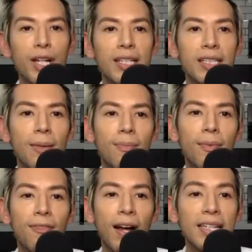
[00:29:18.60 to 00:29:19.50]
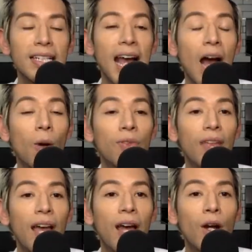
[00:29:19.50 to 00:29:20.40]
she ended up finding out
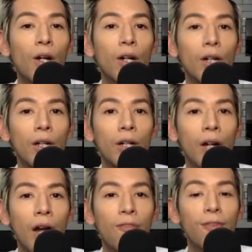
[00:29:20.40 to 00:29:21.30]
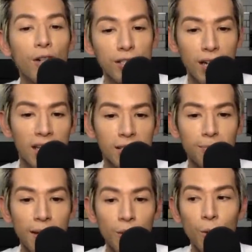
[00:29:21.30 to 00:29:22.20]
that her first husband,